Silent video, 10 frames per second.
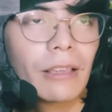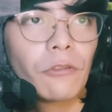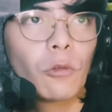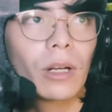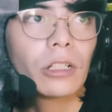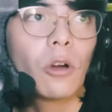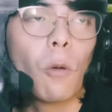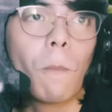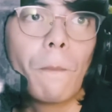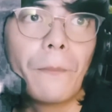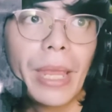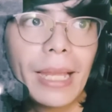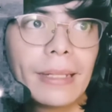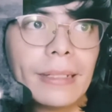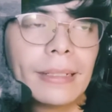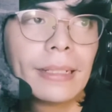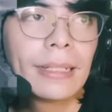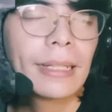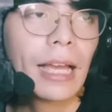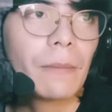If you want to go big,
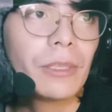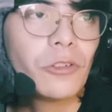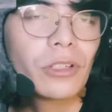I mean,